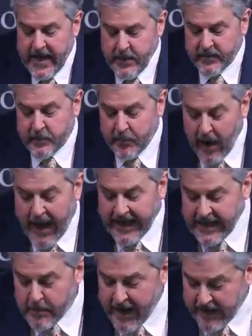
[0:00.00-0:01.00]
He was
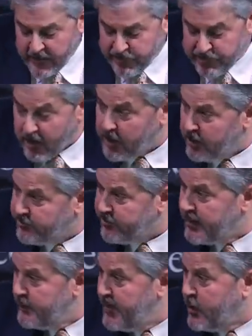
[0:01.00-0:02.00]
bragging about his
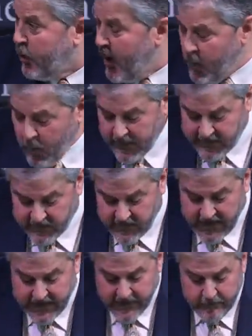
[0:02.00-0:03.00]
church, and let me quote what he
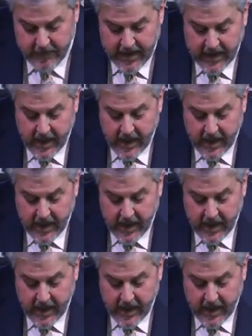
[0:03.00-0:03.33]
said.